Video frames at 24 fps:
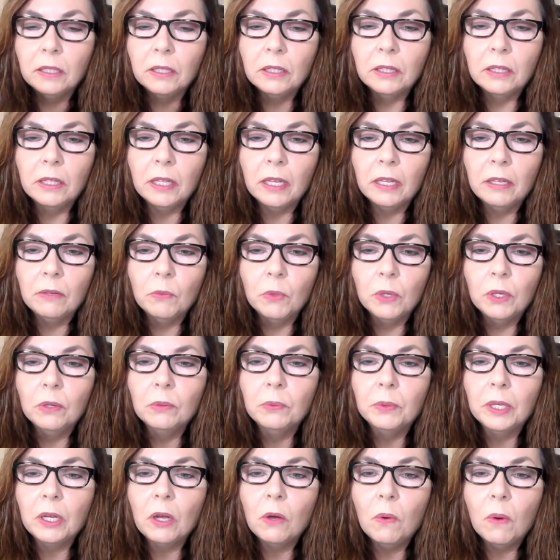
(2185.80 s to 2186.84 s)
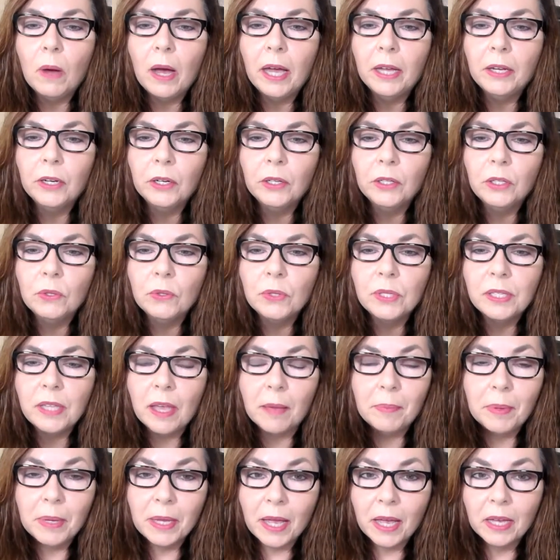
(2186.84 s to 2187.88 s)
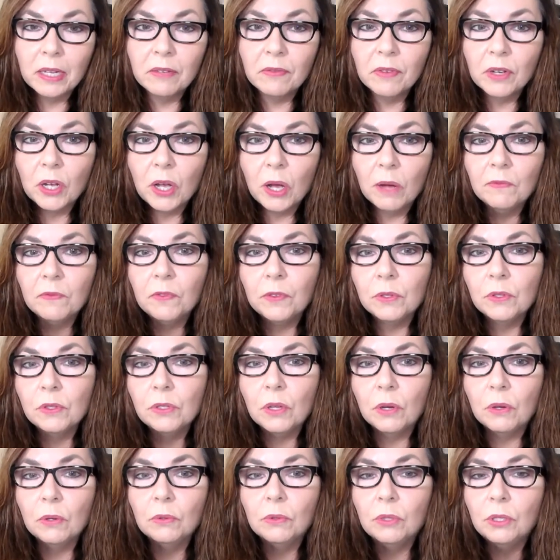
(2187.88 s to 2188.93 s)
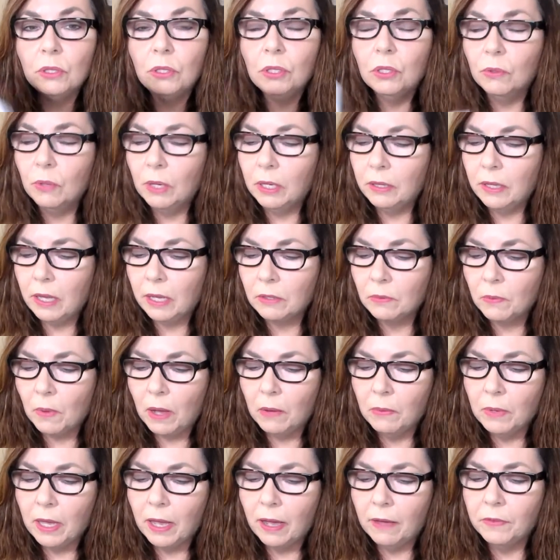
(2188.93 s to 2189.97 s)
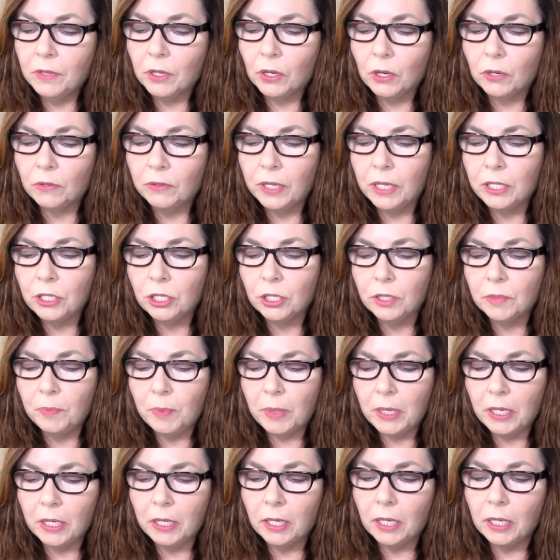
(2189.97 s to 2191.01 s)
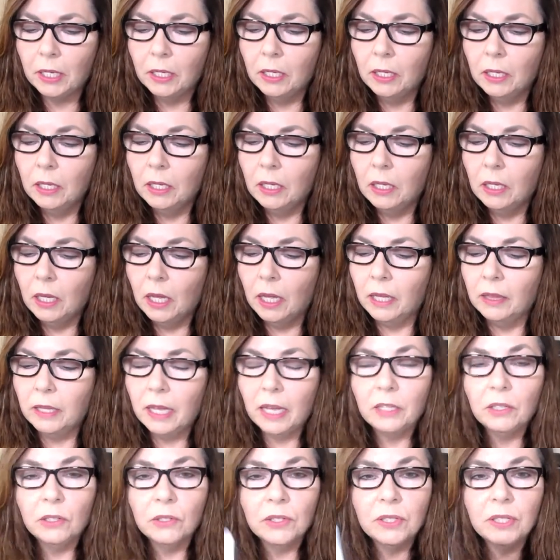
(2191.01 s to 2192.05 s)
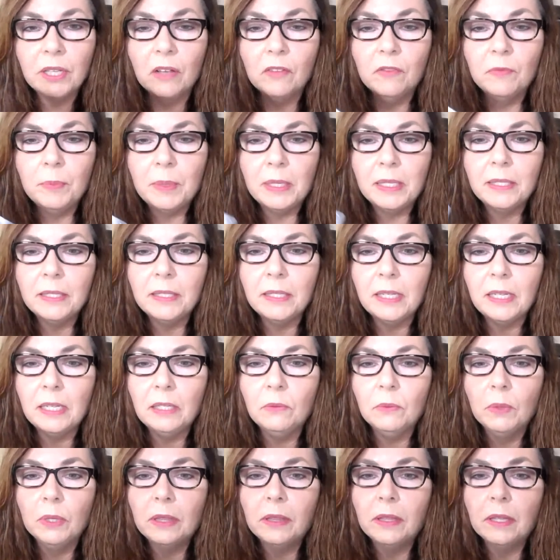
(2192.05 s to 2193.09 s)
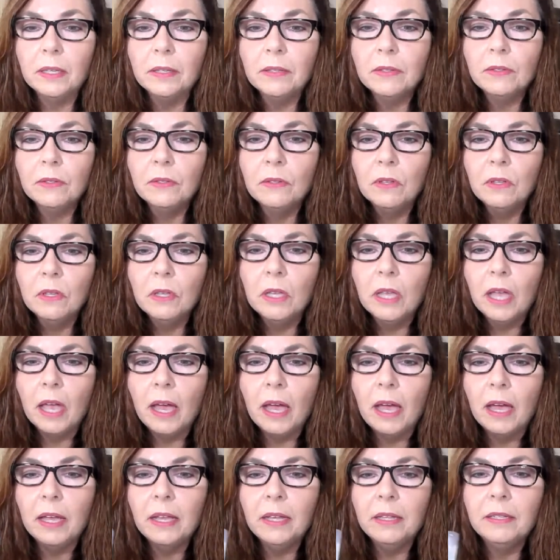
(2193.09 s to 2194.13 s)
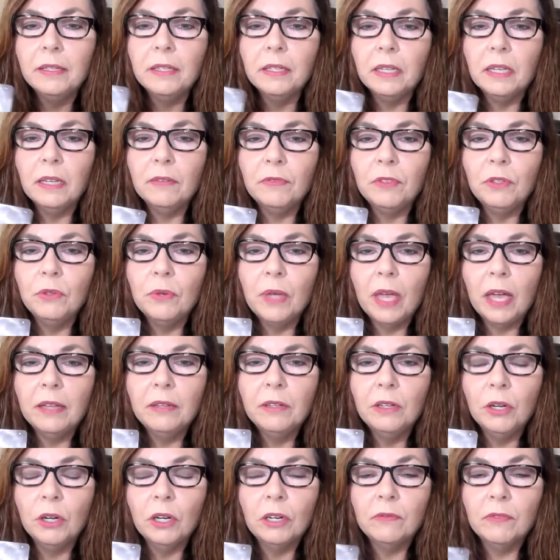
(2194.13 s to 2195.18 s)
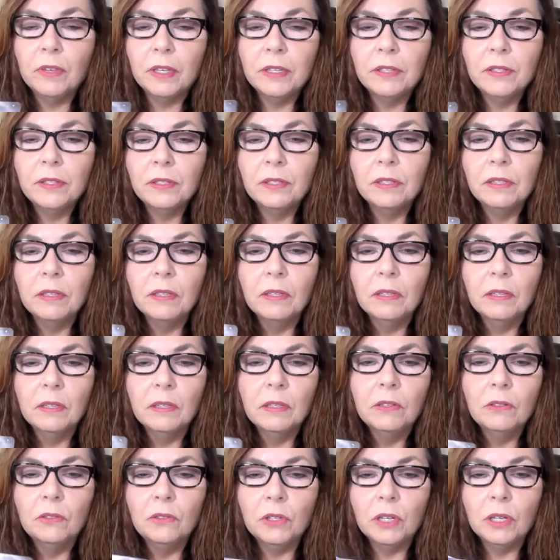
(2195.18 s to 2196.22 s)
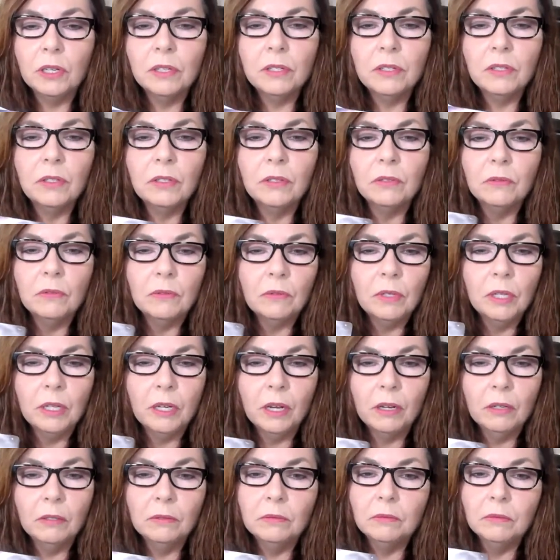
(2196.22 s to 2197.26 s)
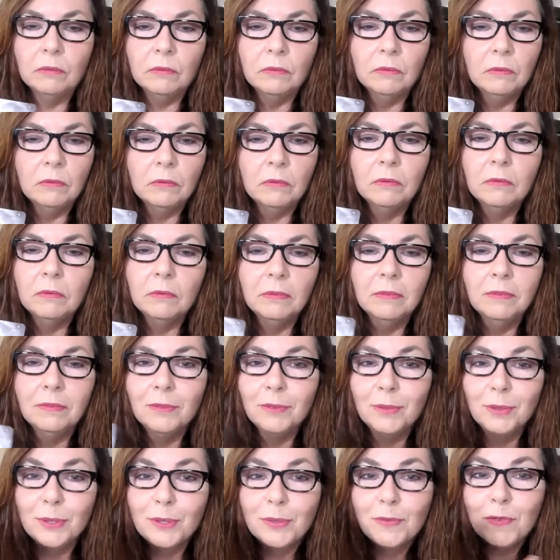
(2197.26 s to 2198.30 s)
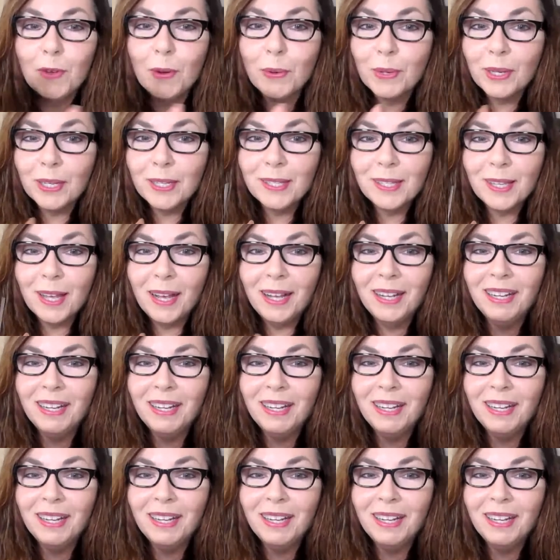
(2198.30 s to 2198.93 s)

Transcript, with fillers: it will require you stepping out of a comfort zone to do it. That's why we have the courageous peony and let yourself be seen with this. And if you get nervous, just, you know, just focus on,